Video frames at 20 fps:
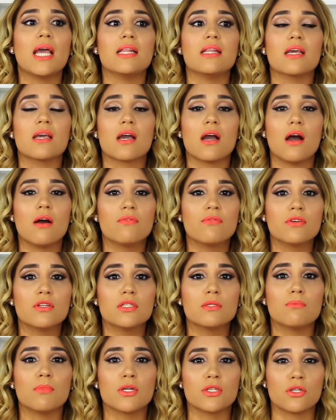and it
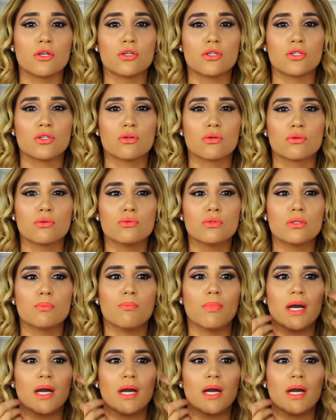covers my dark circles,